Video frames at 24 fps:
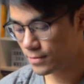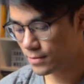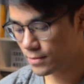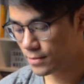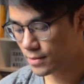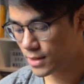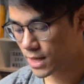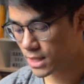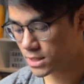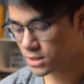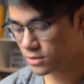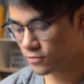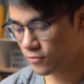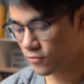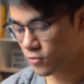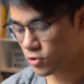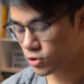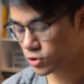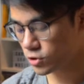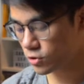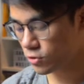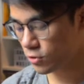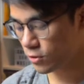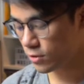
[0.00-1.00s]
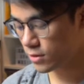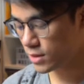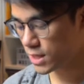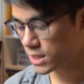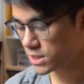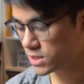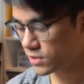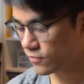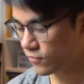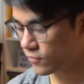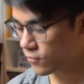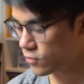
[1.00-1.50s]
That's the first chord. That's
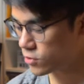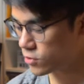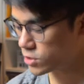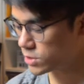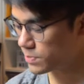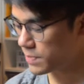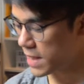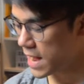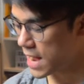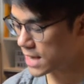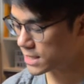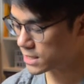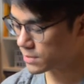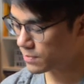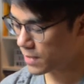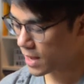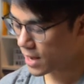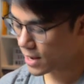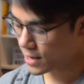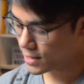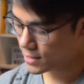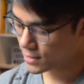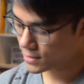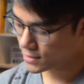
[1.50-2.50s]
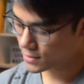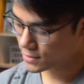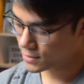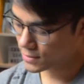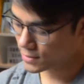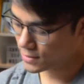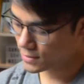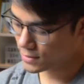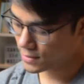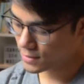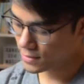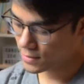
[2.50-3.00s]
the first pass by.
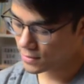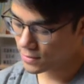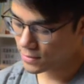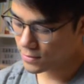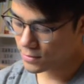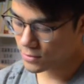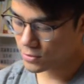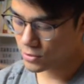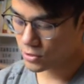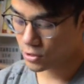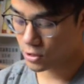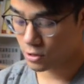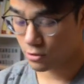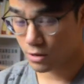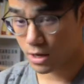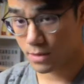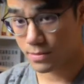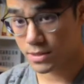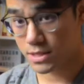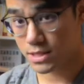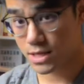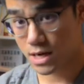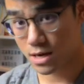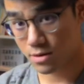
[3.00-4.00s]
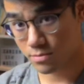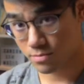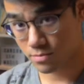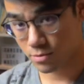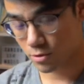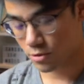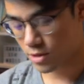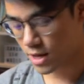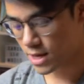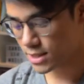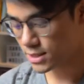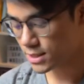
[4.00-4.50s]
You go up and down, both
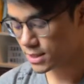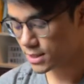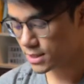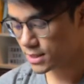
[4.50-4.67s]
hands.